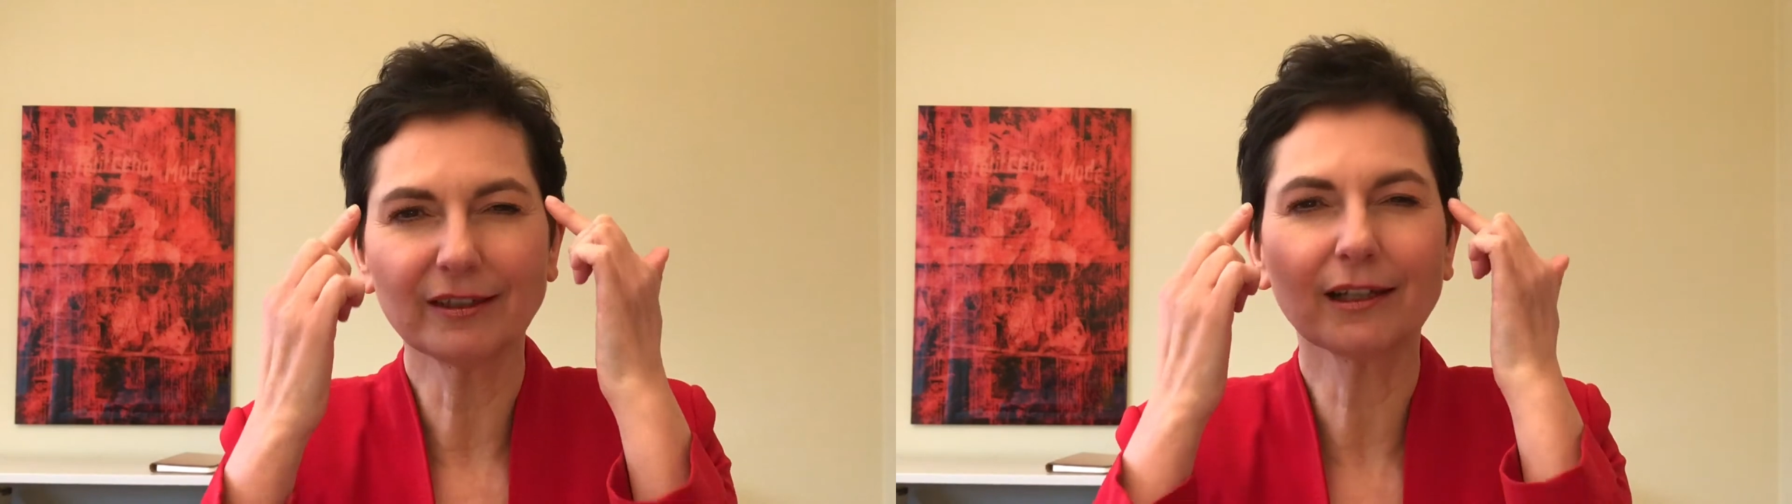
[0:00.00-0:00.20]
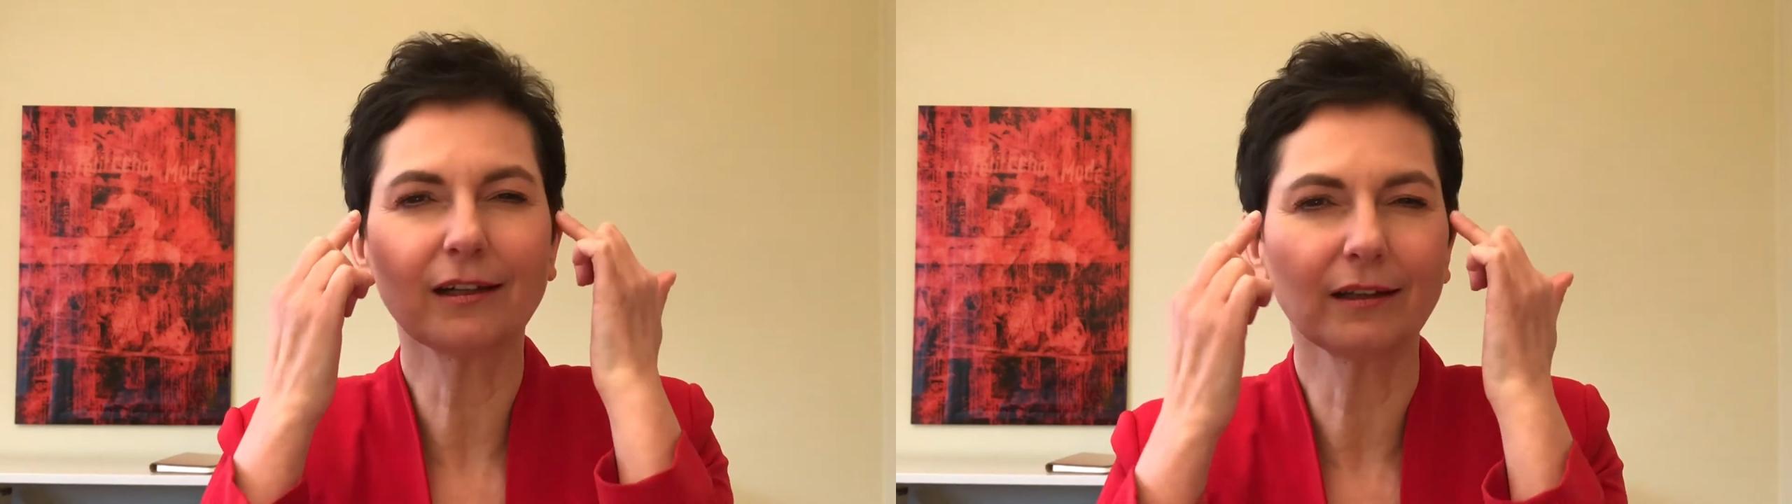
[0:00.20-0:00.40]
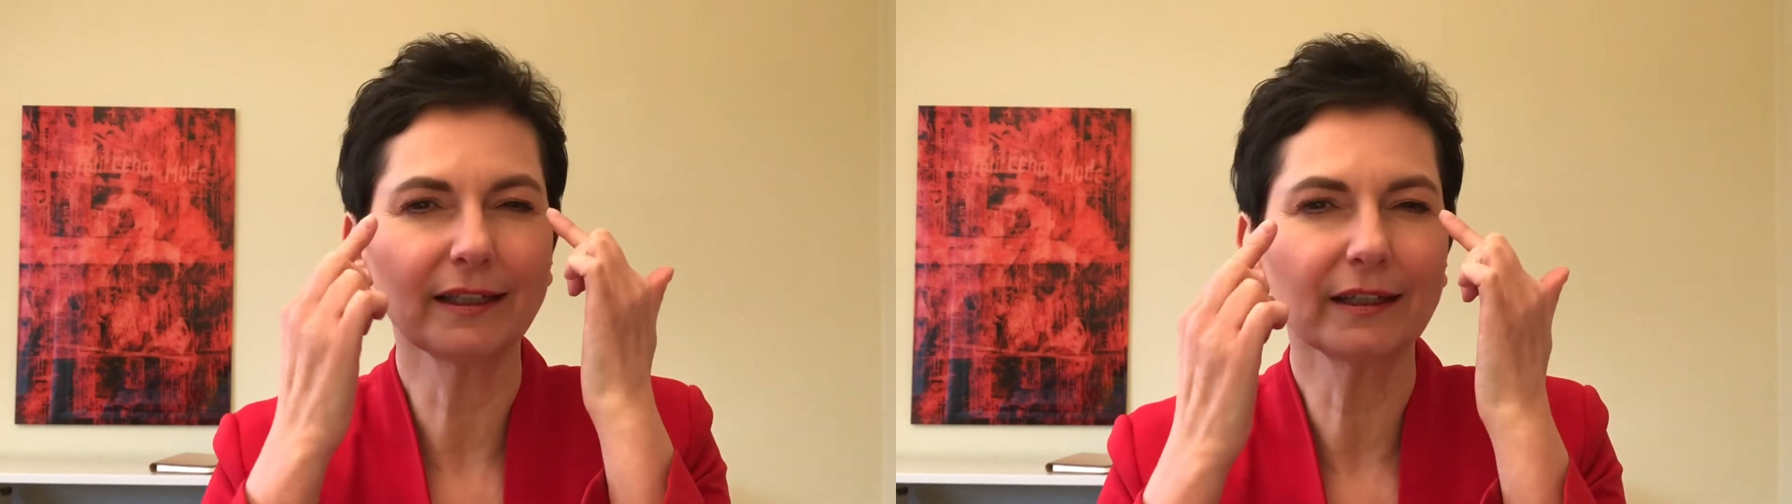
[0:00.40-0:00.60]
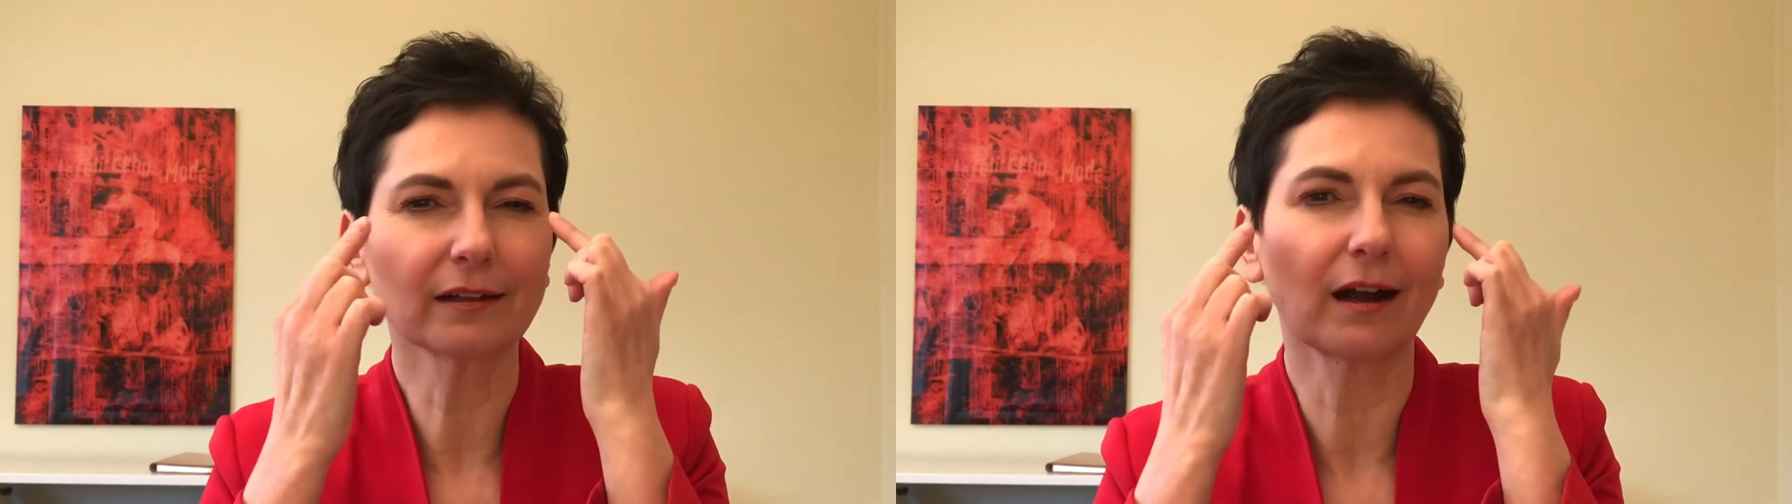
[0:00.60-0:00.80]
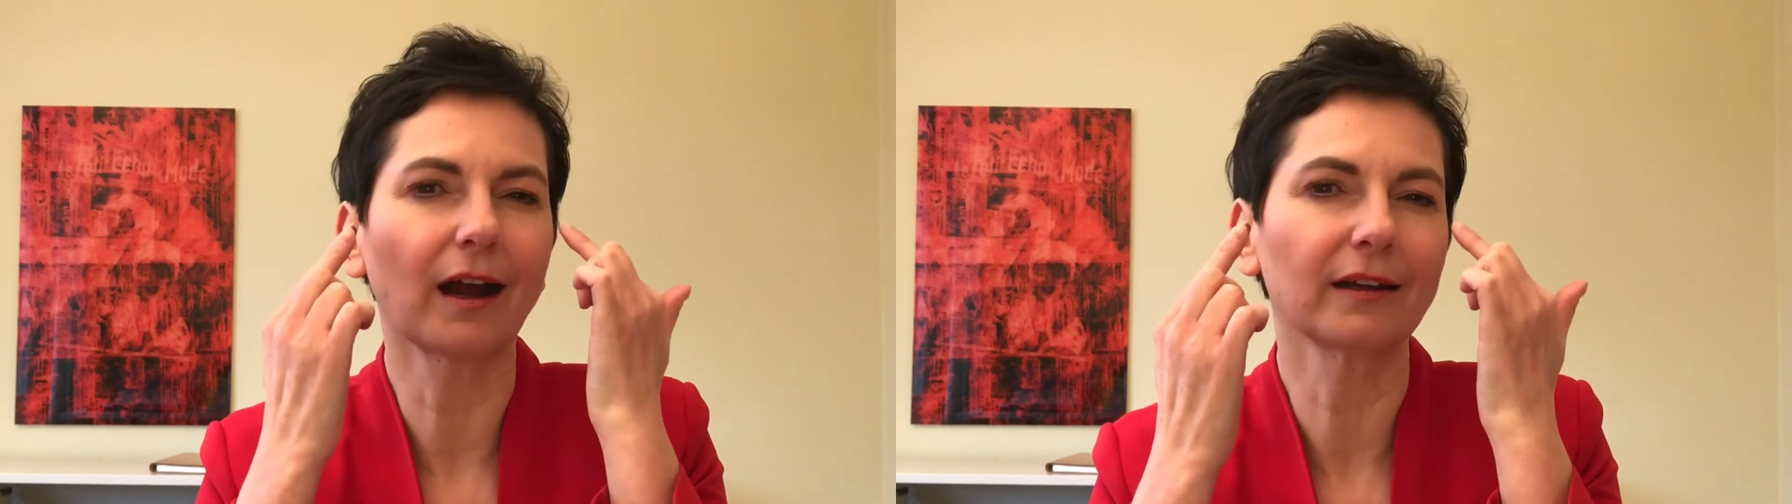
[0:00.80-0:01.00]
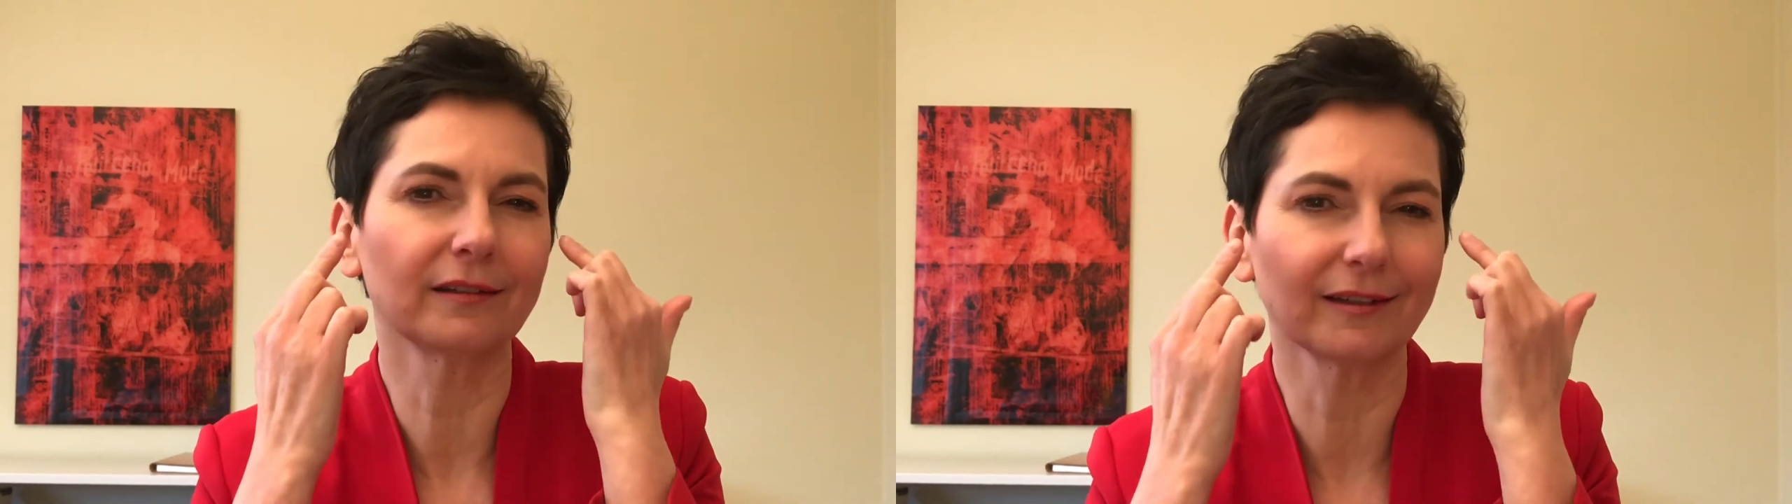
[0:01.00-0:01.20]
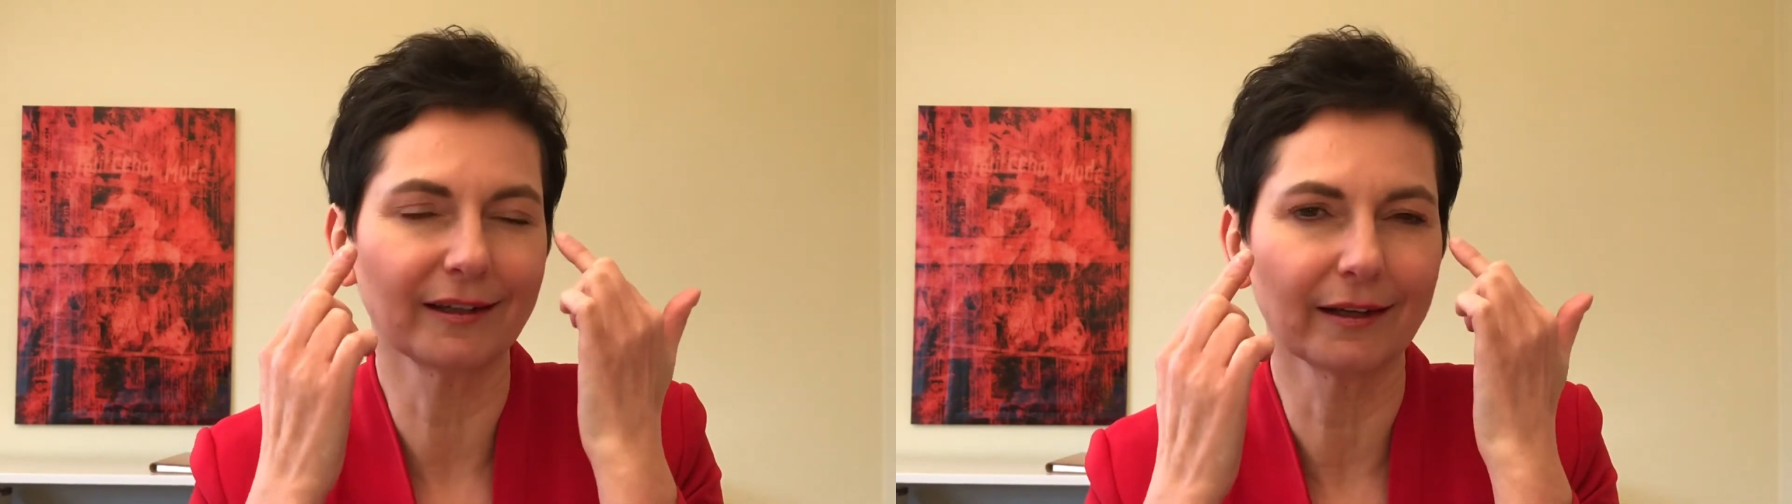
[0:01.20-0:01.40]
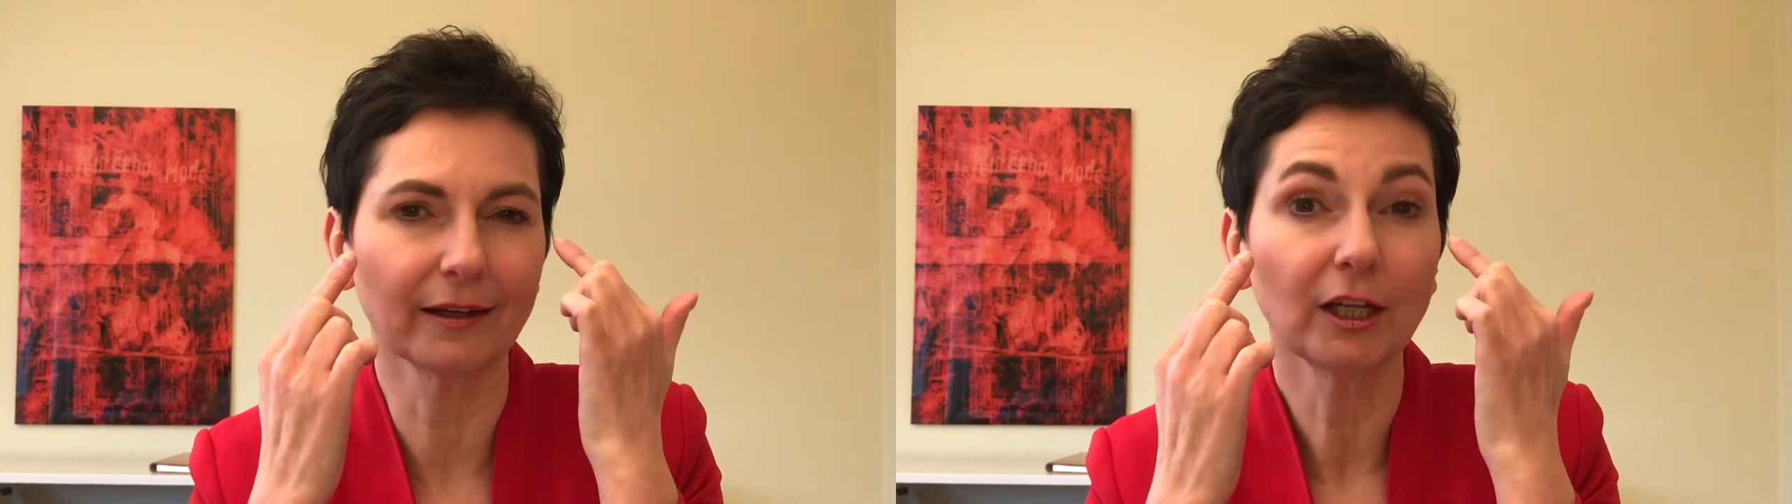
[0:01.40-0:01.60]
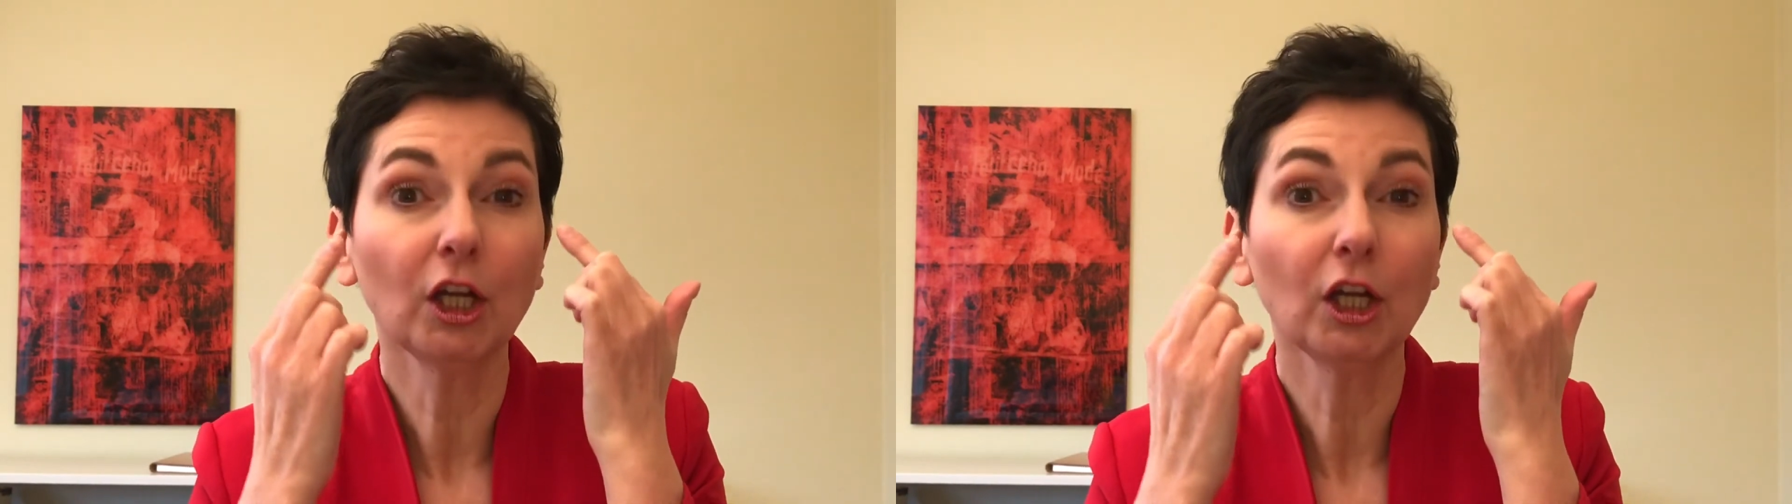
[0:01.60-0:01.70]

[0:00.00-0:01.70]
clear idea